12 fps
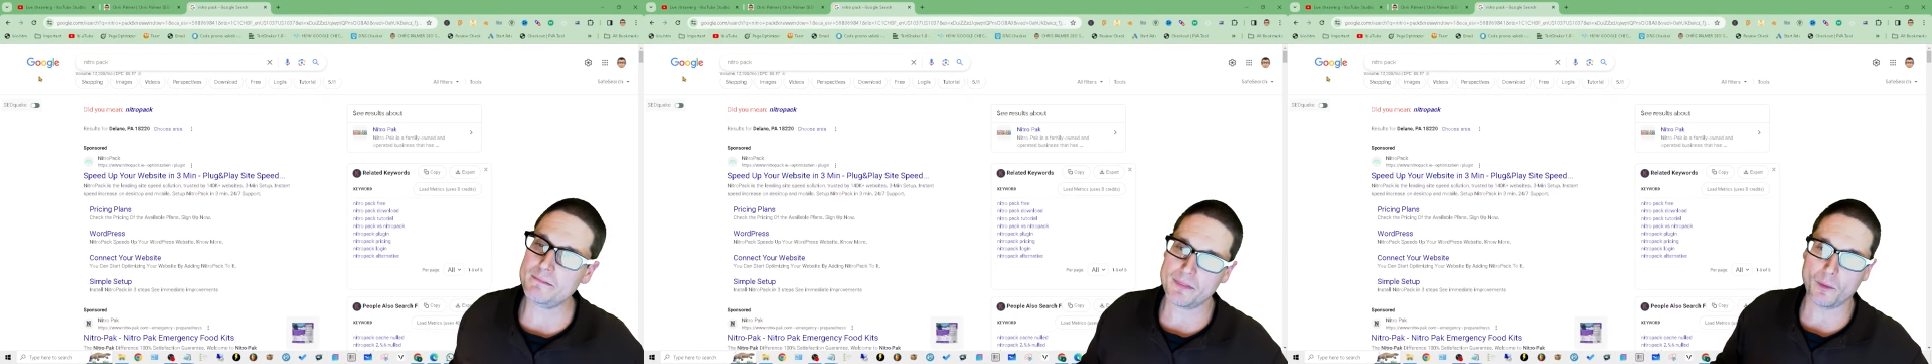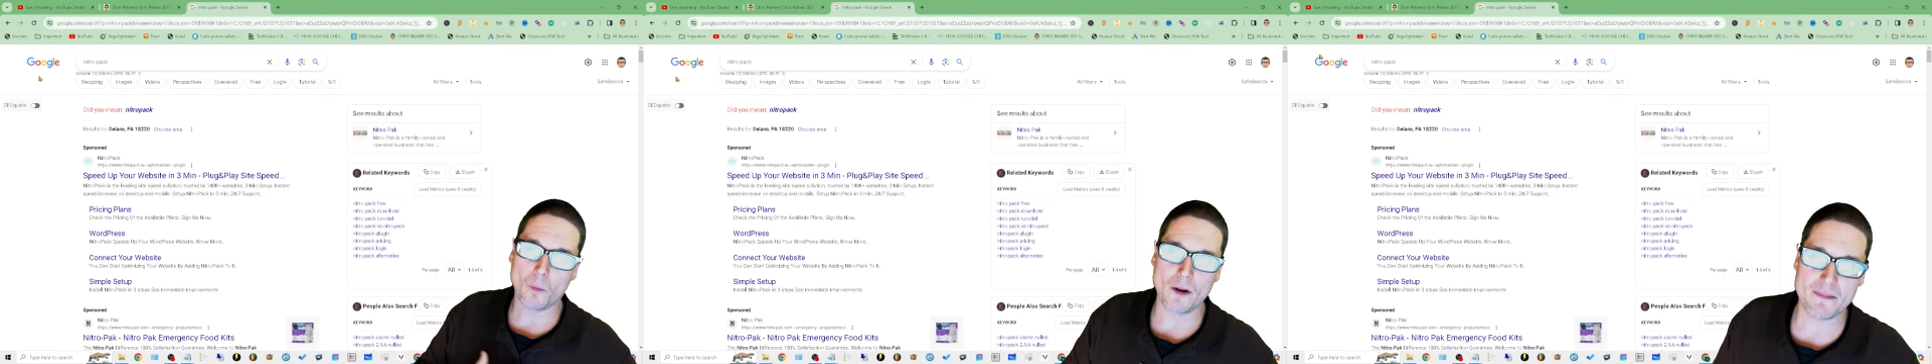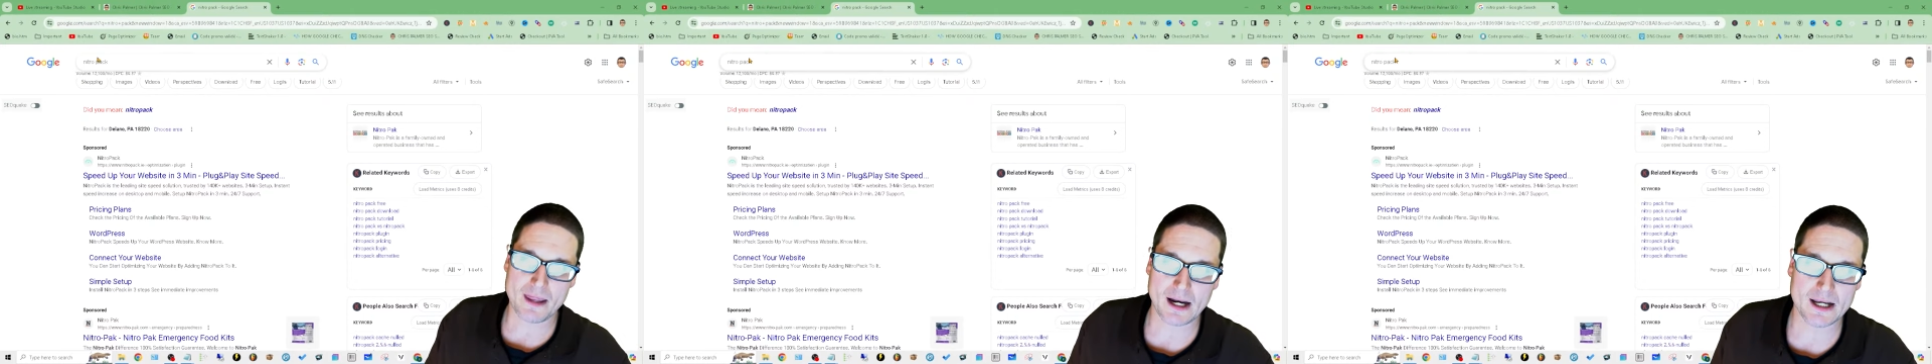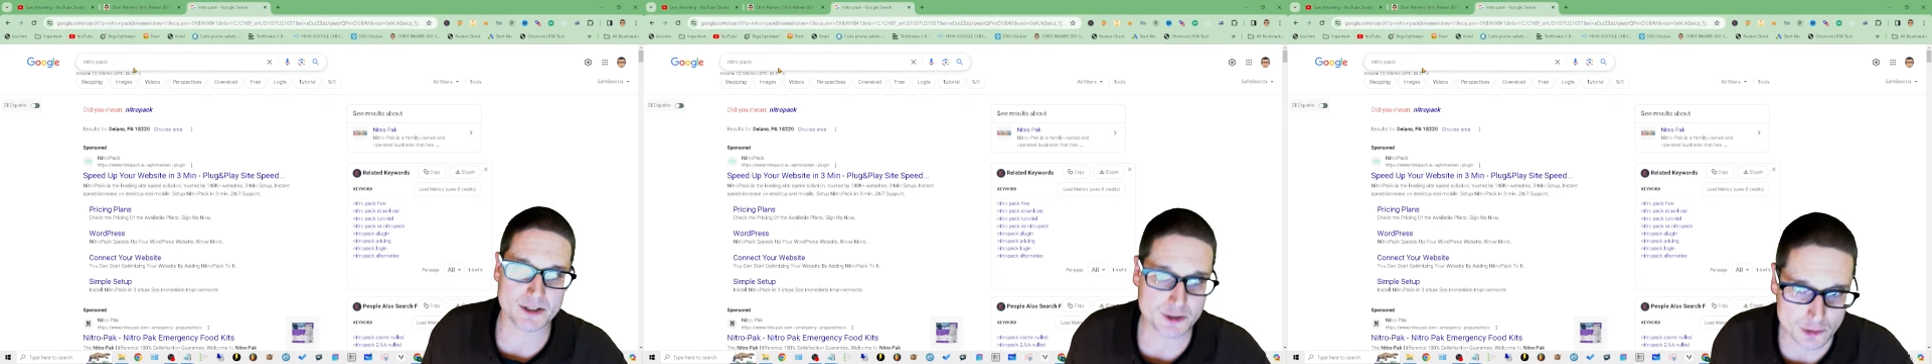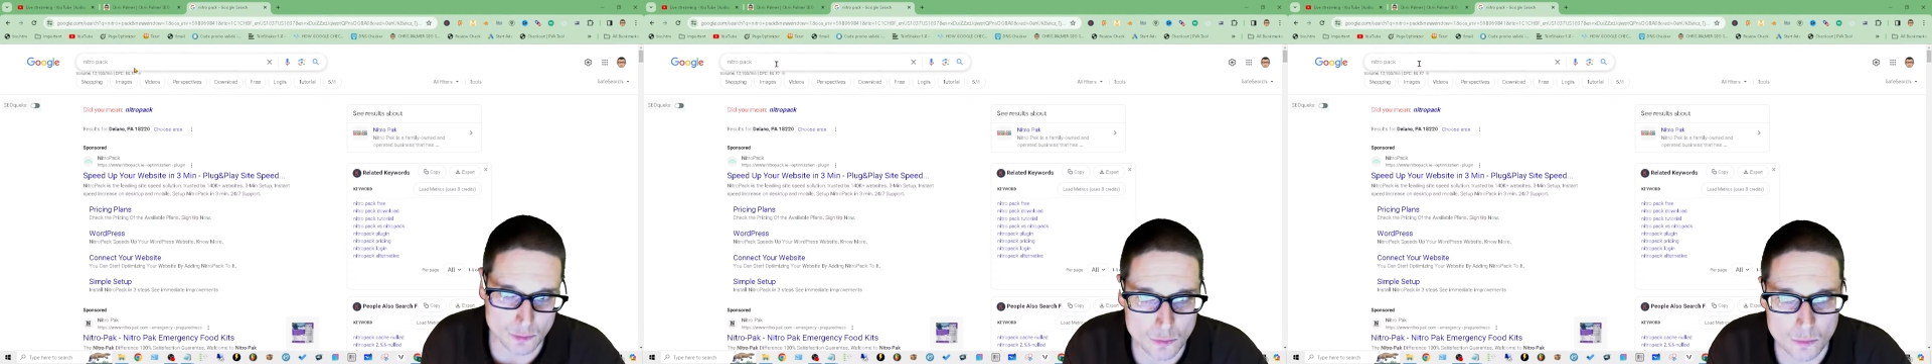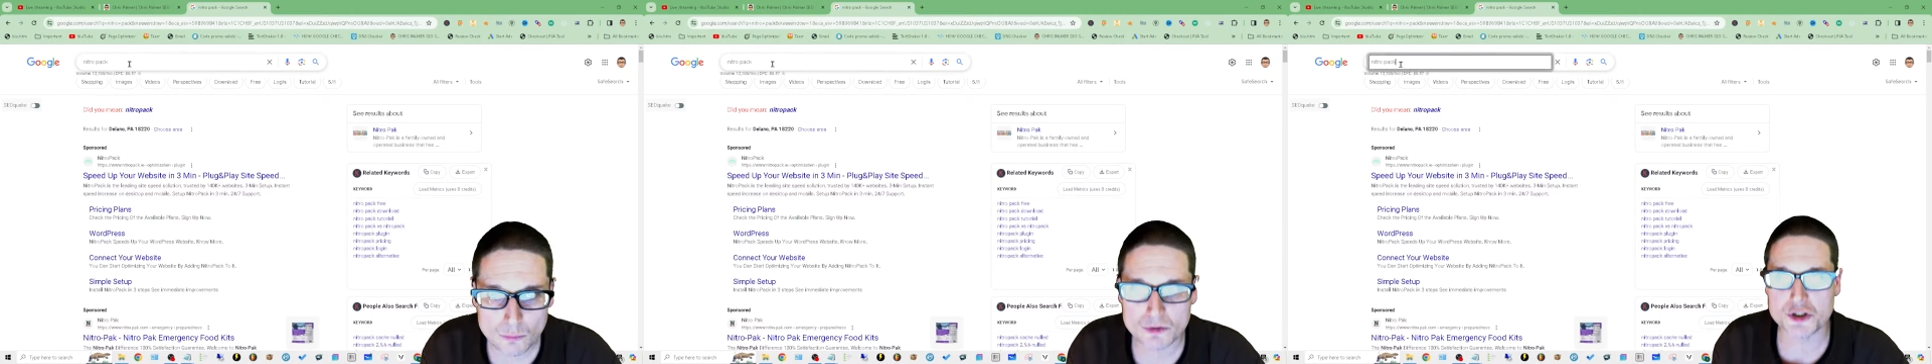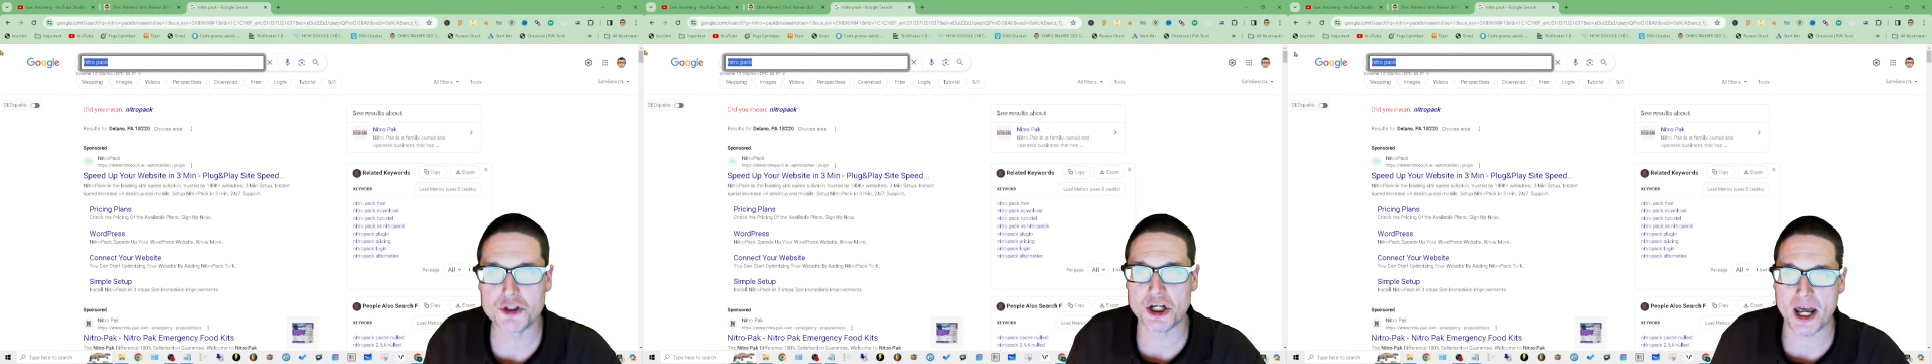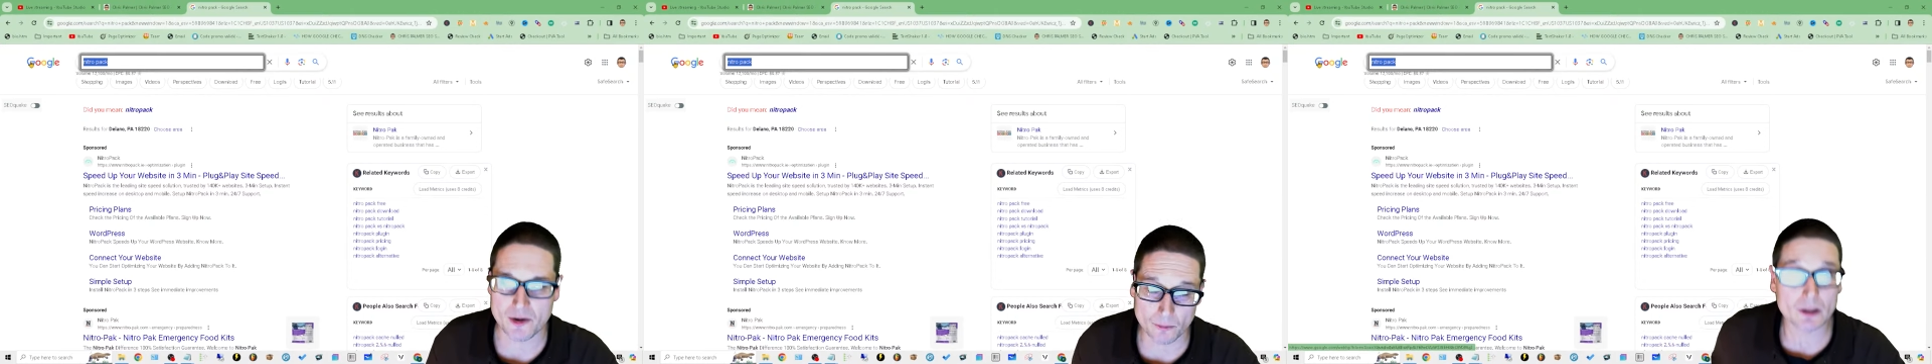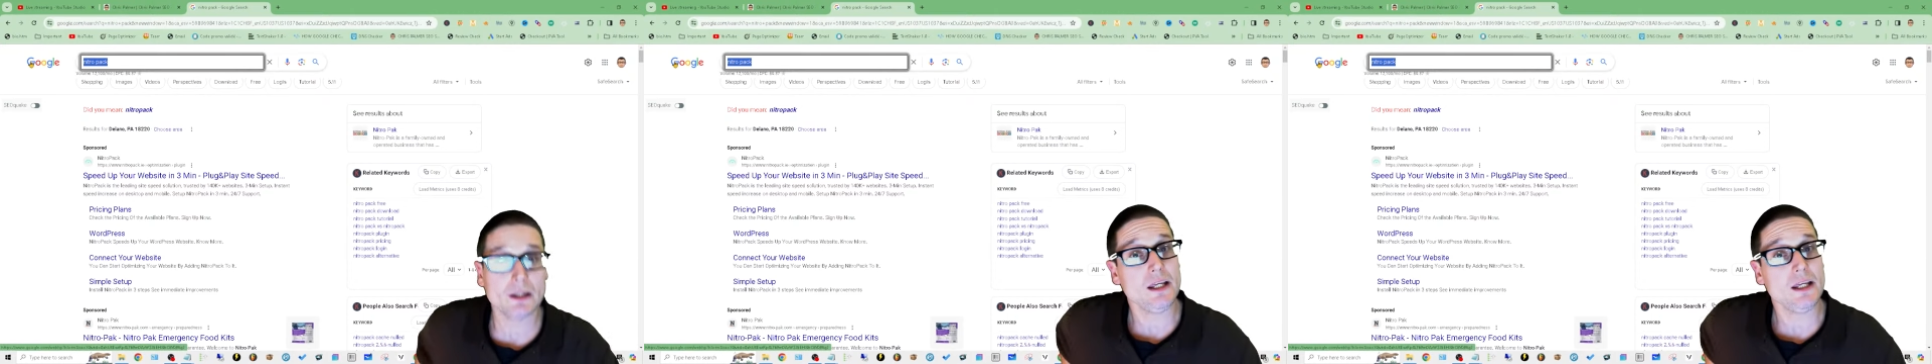The one that I do generally